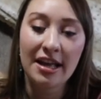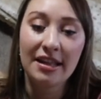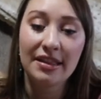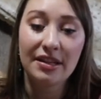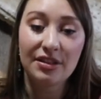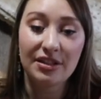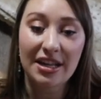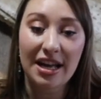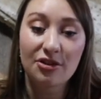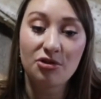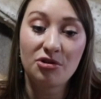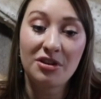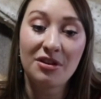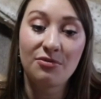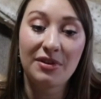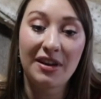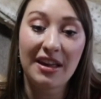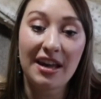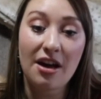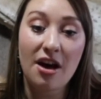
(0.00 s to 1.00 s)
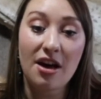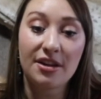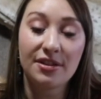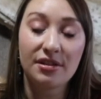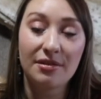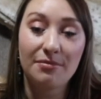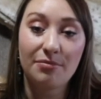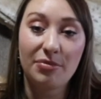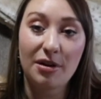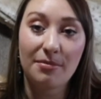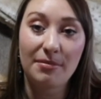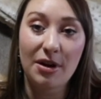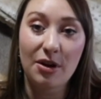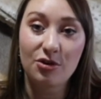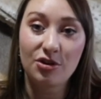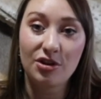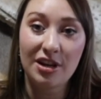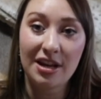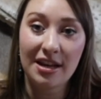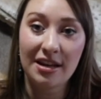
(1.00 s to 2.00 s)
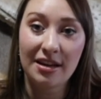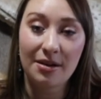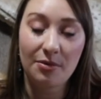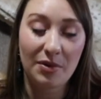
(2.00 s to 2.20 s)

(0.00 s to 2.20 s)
There's actually really awesome promotion,